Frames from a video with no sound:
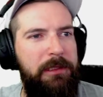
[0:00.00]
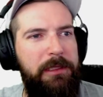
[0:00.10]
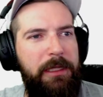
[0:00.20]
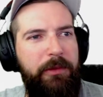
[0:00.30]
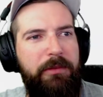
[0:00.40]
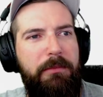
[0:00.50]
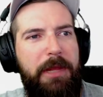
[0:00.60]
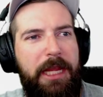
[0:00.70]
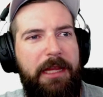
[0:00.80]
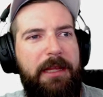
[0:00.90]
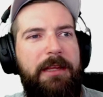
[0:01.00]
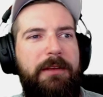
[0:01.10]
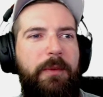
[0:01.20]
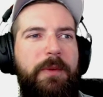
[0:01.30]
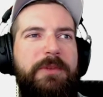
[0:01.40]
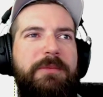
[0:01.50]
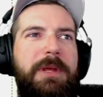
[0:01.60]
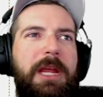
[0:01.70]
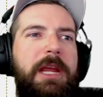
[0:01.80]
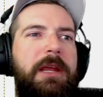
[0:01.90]
It was me. It was
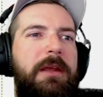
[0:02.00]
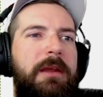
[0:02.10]
me.